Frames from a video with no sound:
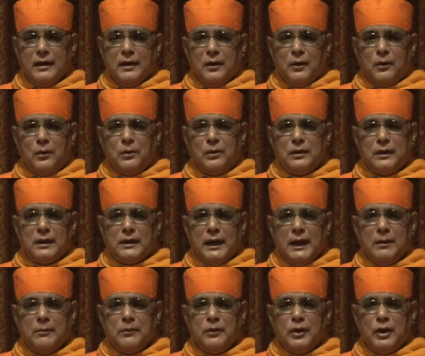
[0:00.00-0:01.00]
all the
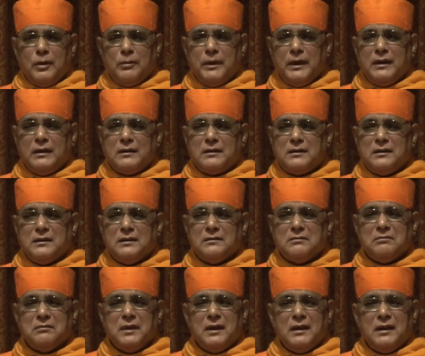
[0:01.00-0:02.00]
time you have been
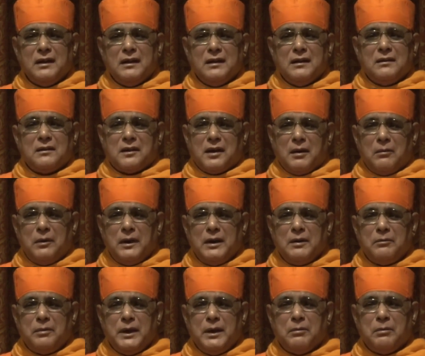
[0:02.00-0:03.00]

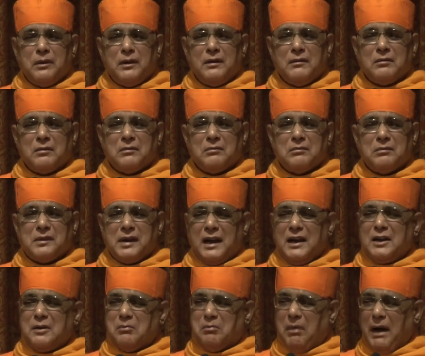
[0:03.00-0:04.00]
troubling people,
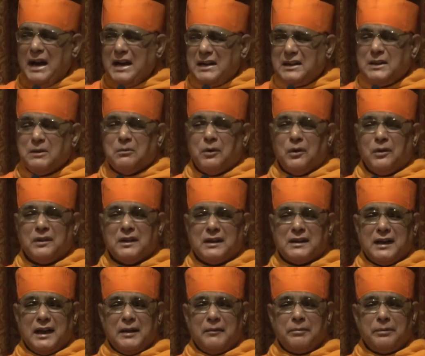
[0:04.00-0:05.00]
trying to bite them all the
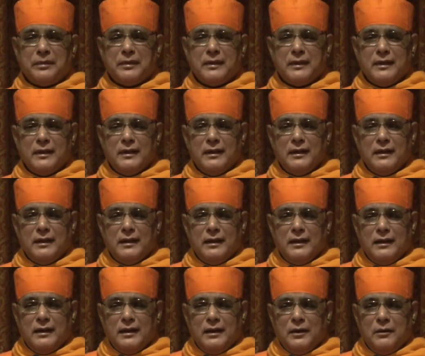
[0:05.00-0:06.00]
time.
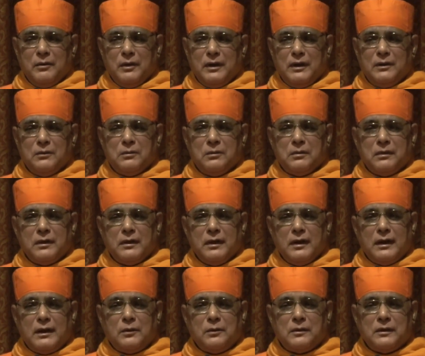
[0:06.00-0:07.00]
When you
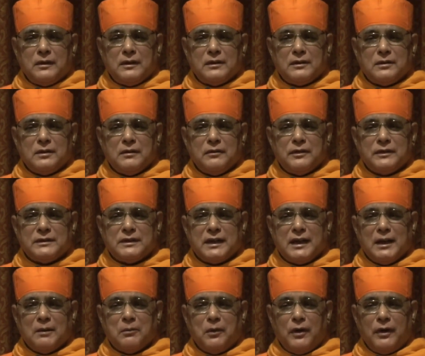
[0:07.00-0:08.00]
get out of this
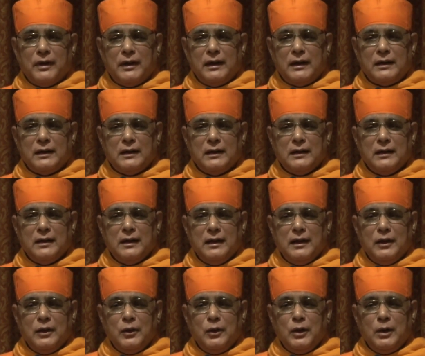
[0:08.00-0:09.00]
physical body,
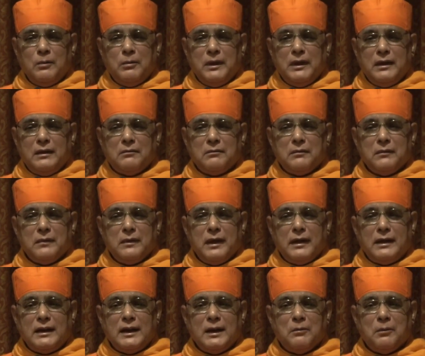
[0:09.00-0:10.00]
you will be
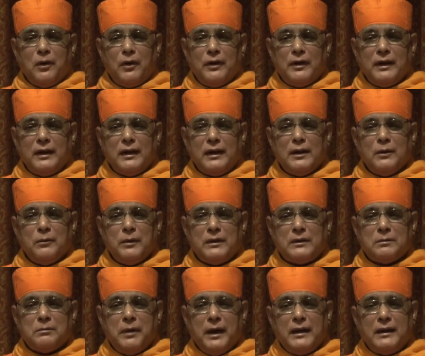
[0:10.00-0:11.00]
getting a body in
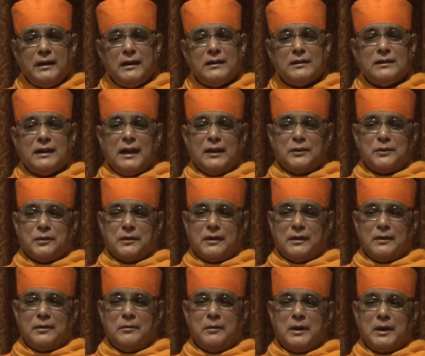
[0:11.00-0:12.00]
which biting is natural.
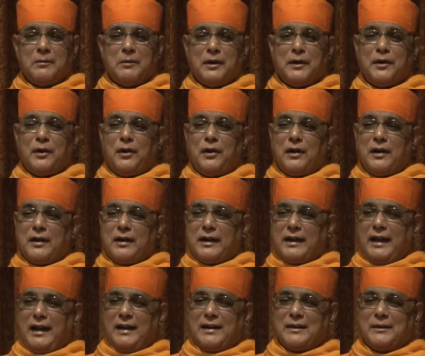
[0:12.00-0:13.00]
You become a dog or a
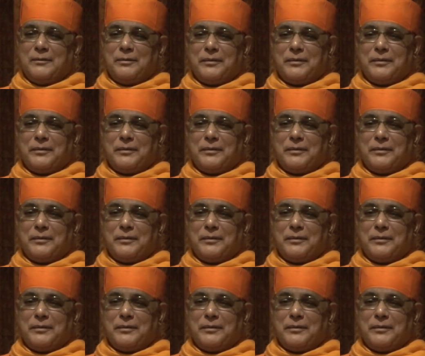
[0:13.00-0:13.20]
cat.